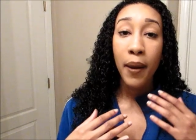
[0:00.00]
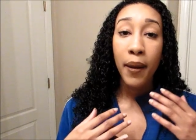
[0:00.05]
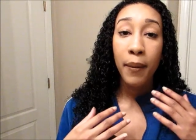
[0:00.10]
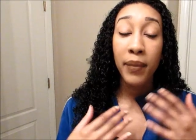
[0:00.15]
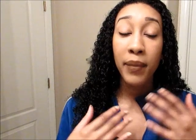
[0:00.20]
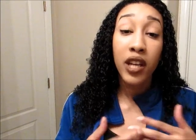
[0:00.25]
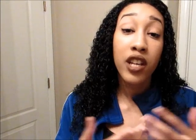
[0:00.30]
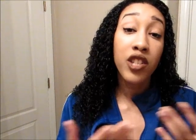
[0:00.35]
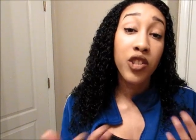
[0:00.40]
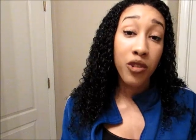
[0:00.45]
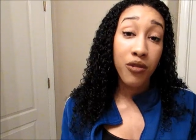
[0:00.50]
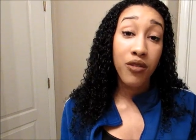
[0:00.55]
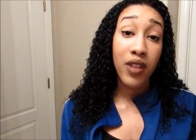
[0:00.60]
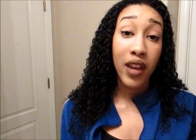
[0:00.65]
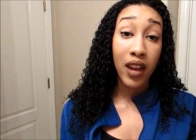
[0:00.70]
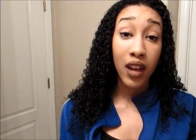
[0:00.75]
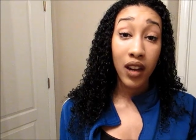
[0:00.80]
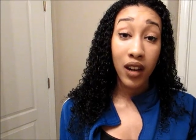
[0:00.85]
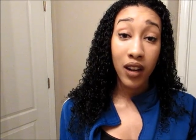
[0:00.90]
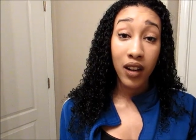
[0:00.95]
because you're
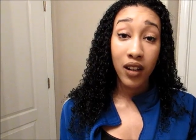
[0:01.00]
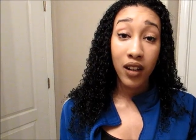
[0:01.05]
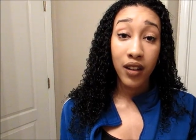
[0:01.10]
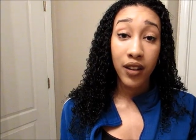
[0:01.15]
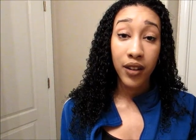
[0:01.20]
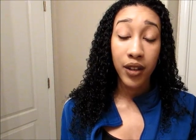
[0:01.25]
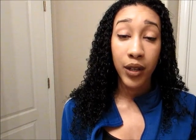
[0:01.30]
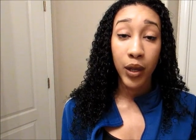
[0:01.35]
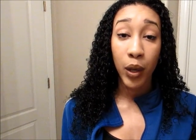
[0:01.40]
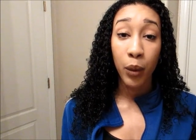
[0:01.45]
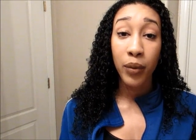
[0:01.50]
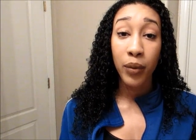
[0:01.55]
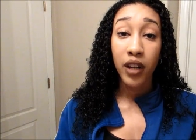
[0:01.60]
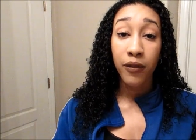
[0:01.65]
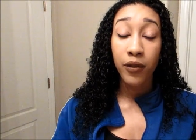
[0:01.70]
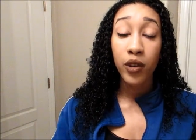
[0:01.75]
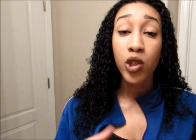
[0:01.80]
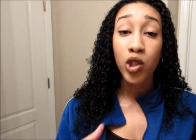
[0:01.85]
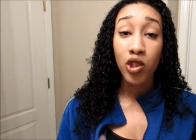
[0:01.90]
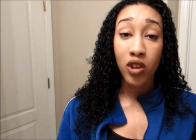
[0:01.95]
there, you know. But if
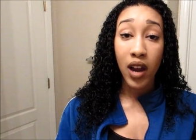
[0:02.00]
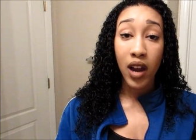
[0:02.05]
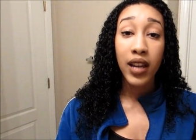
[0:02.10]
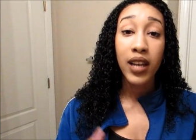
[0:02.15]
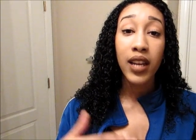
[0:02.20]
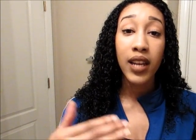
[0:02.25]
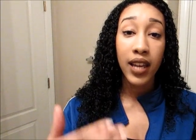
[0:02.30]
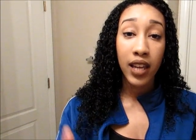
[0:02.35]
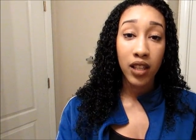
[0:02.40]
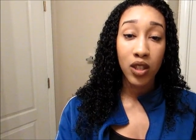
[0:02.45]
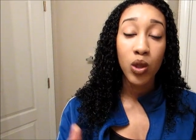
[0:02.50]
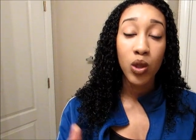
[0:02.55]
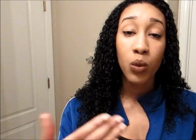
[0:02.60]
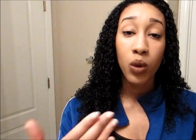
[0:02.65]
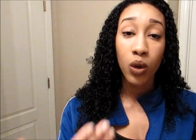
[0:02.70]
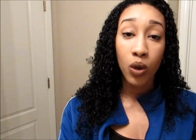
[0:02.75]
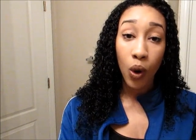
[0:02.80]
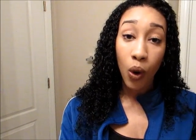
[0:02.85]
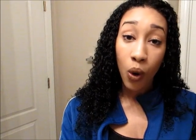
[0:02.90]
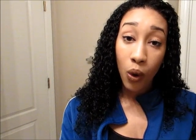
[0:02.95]
you're trying to get to
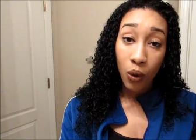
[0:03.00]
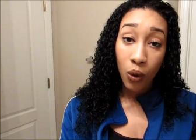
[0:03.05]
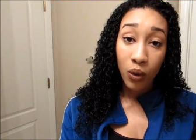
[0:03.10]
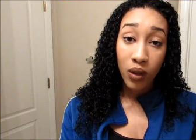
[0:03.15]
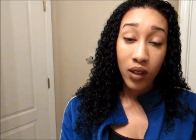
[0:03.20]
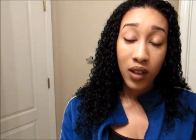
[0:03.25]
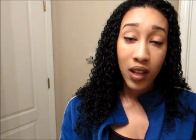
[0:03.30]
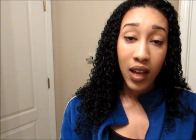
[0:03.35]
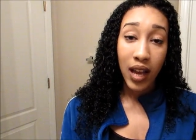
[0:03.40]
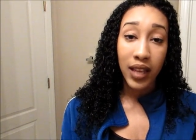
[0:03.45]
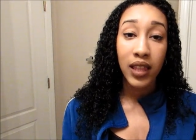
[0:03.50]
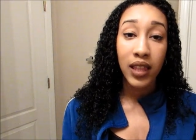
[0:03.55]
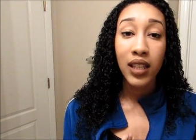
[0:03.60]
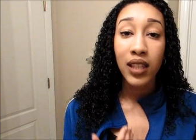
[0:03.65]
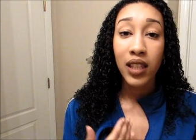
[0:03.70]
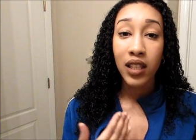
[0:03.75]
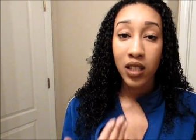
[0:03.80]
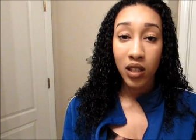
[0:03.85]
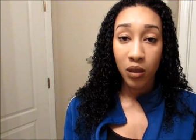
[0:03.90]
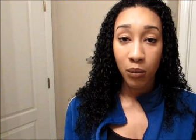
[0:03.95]
a goal, I think
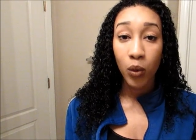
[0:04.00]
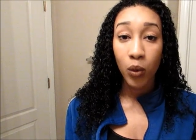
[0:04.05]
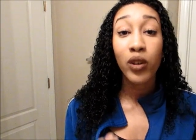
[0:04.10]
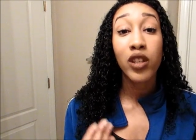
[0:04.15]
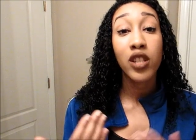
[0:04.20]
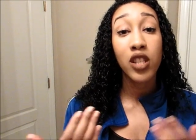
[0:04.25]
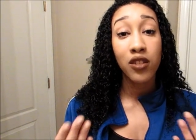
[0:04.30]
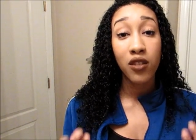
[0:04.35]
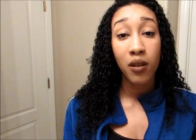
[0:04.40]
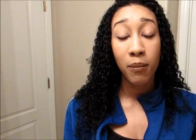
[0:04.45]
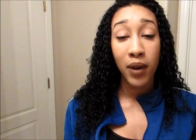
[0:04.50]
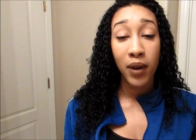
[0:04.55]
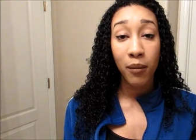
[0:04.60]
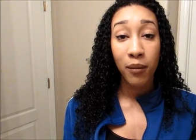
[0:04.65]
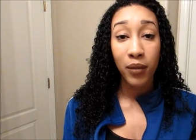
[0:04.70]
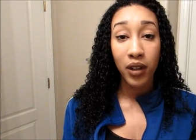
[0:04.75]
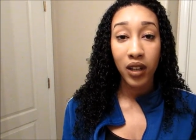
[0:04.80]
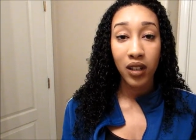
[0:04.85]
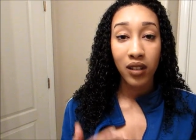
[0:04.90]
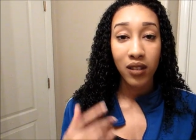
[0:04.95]
that it's important to
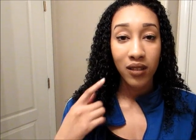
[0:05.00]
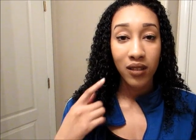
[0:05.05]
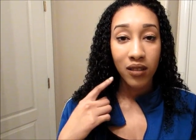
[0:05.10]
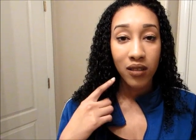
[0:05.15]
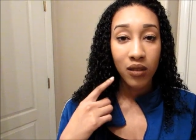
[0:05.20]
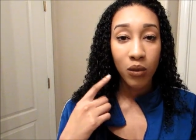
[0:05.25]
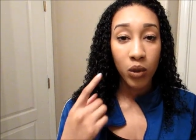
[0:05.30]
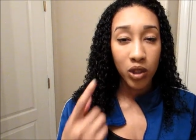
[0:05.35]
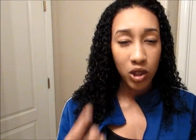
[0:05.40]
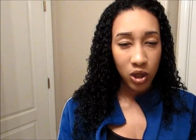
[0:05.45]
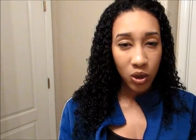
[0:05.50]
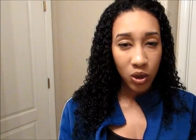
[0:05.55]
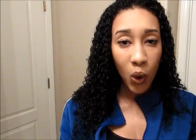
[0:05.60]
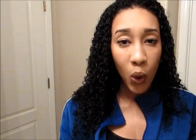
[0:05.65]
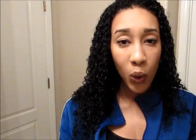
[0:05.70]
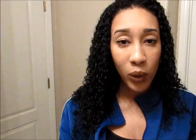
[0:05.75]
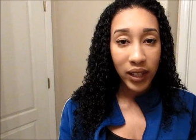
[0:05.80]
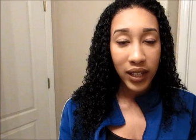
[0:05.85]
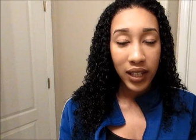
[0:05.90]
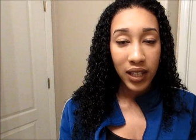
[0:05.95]
remember what your
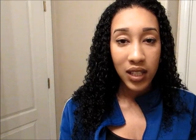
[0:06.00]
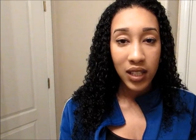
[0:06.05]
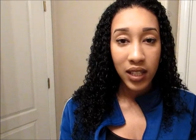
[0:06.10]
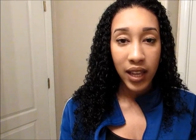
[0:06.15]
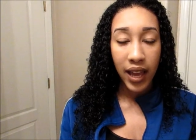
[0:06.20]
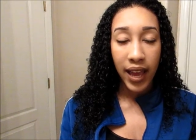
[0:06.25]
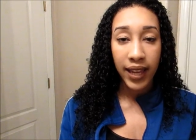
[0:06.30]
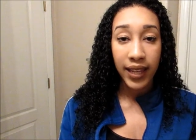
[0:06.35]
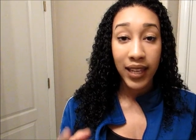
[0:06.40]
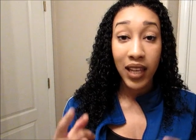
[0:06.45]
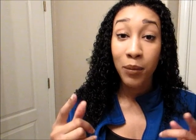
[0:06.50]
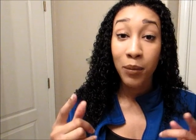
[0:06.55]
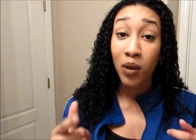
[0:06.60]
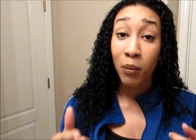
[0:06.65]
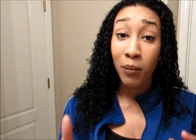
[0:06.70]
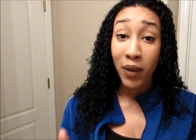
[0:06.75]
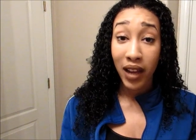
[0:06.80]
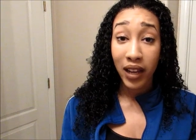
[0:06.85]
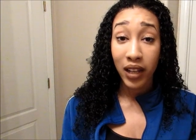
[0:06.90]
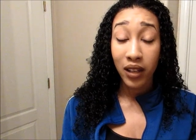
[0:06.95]
goal is and keep your
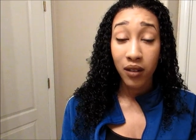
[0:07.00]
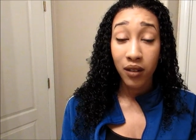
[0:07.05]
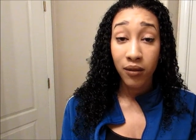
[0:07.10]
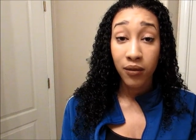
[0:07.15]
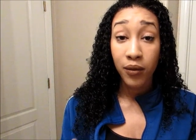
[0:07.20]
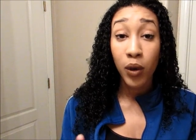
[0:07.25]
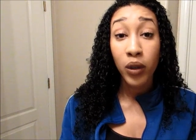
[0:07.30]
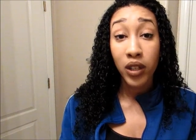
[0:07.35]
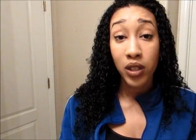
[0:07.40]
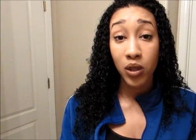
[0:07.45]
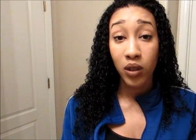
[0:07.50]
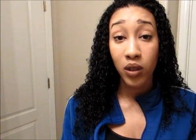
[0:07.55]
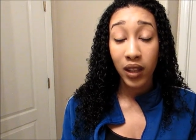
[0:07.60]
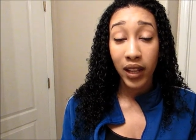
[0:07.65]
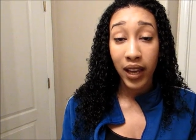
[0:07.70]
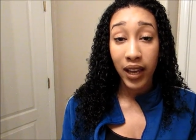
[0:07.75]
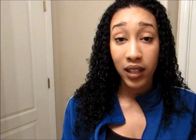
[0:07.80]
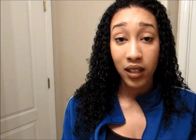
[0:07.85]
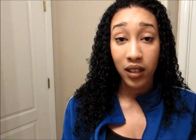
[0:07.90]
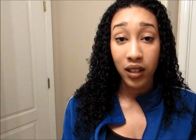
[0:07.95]
mind focused on
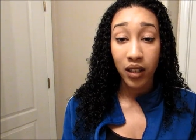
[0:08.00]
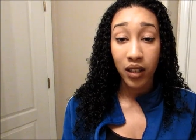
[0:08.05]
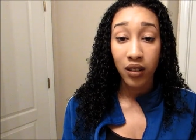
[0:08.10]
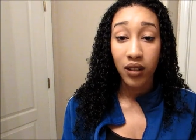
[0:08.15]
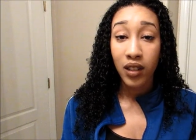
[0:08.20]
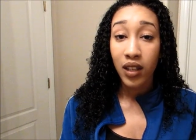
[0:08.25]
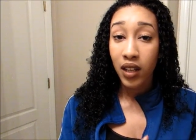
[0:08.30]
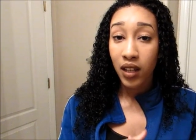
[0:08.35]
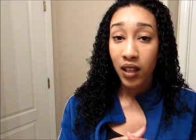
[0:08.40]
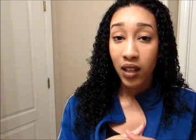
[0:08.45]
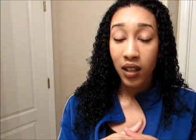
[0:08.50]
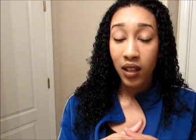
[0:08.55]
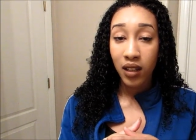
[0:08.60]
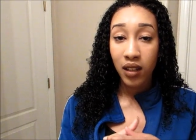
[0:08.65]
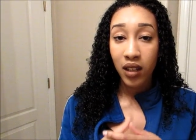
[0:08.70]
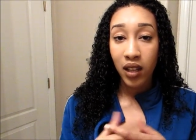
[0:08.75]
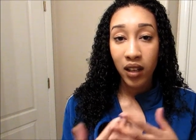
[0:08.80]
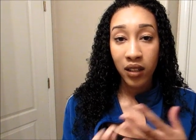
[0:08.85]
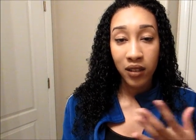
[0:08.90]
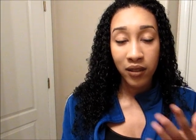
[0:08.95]
that, you
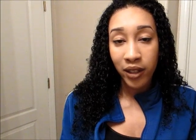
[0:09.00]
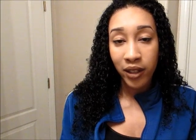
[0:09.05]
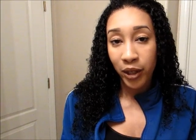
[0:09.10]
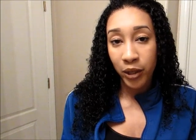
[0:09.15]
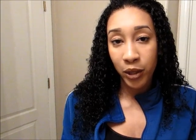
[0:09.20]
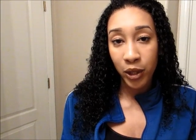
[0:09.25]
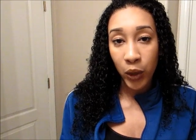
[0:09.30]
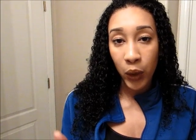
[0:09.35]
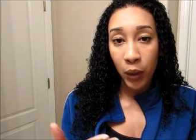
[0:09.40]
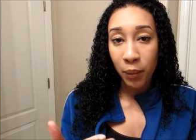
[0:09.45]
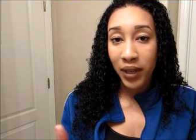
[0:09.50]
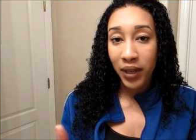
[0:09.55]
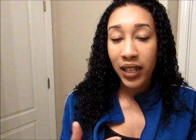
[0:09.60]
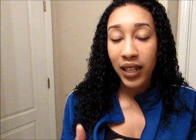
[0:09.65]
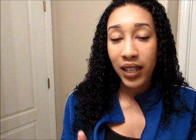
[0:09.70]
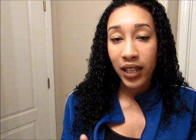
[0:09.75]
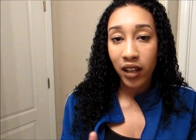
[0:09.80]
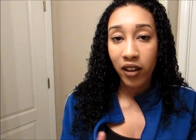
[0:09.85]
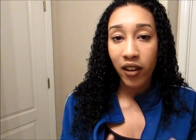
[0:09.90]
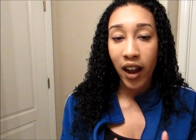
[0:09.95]
know. So
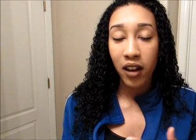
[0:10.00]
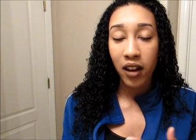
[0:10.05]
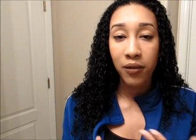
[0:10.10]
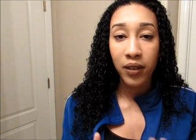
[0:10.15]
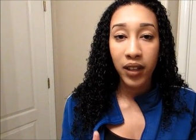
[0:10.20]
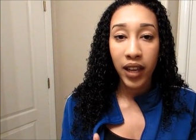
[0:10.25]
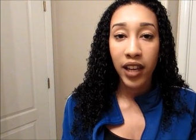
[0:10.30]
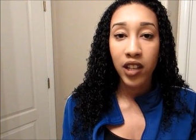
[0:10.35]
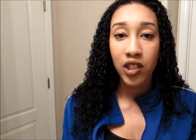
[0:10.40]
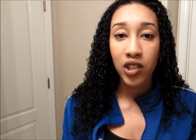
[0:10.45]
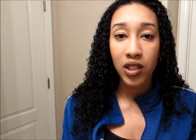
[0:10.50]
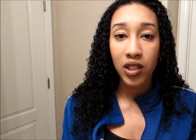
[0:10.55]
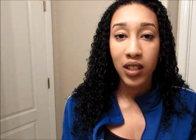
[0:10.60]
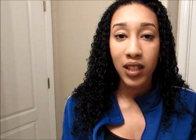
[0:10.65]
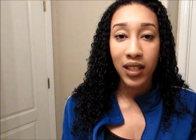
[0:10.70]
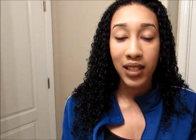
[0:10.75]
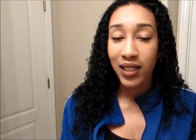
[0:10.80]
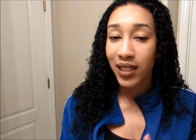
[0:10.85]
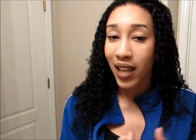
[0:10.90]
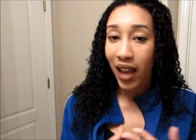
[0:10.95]
immediate gratification
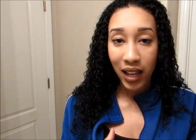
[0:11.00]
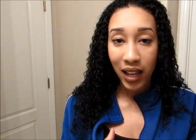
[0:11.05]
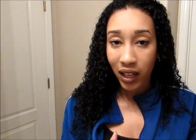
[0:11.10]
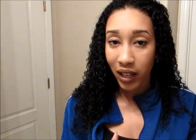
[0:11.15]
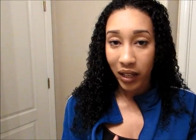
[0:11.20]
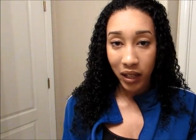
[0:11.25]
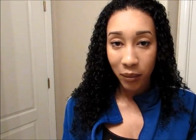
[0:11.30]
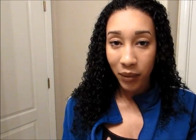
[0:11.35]
is not going to